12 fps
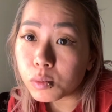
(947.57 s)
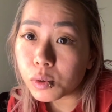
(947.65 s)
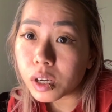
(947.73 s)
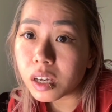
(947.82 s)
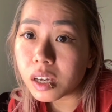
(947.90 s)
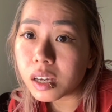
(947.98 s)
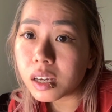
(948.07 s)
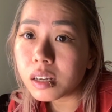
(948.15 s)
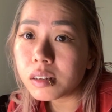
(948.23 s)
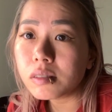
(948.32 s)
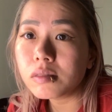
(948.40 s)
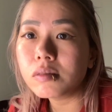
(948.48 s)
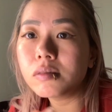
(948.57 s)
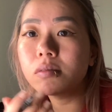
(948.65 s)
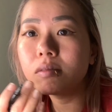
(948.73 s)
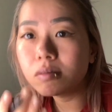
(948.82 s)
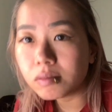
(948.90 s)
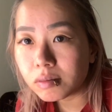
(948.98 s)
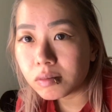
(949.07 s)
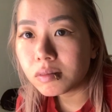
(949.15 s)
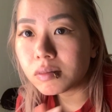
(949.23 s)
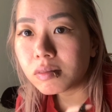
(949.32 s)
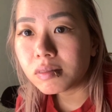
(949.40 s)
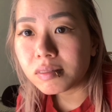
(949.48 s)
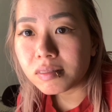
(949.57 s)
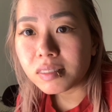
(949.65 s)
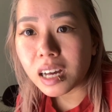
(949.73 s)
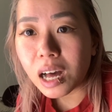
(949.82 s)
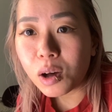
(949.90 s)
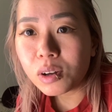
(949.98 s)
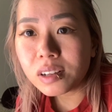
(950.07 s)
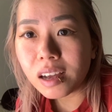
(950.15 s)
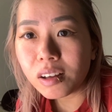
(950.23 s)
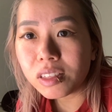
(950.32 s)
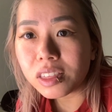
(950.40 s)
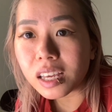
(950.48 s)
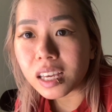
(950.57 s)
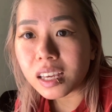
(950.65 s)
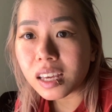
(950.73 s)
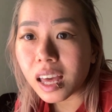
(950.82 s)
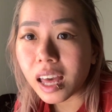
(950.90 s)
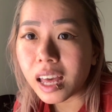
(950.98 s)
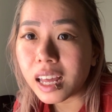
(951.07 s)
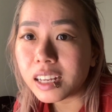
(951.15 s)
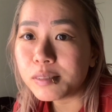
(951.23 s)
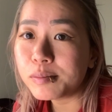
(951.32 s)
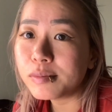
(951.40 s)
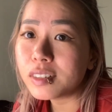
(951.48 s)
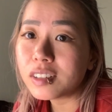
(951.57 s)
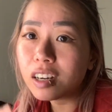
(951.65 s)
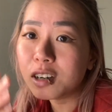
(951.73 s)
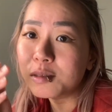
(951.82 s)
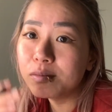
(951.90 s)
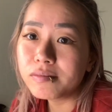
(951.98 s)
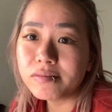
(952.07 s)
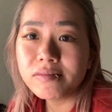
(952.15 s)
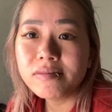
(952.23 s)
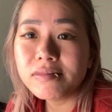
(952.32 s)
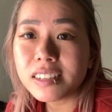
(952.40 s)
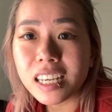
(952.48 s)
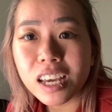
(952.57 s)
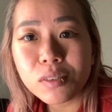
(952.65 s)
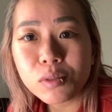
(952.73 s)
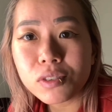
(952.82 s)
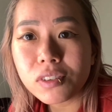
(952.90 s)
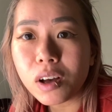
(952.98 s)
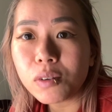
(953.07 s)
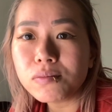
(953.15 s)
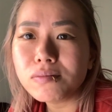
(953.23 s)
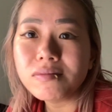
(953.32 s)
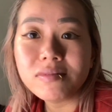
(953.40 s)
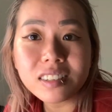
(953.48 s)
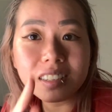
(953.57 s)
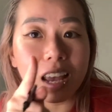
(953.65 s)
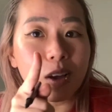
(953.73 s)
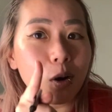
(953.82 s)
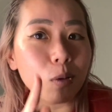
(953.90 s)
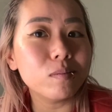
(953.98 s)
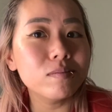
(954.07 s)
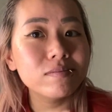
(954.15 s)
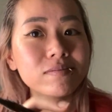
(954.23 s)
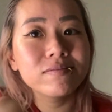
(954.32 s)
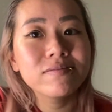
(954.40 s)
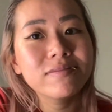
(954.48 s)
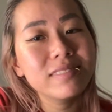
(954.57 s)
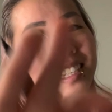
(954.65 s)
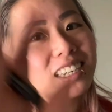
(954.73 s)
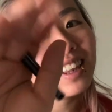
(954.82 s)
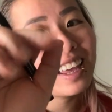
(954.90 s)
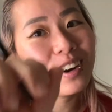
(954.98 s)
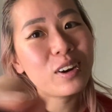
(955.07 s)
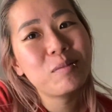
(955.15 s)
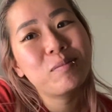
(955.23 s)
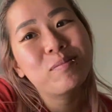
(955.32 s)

we are all healthy and take care of yourself. Stay home. See you later.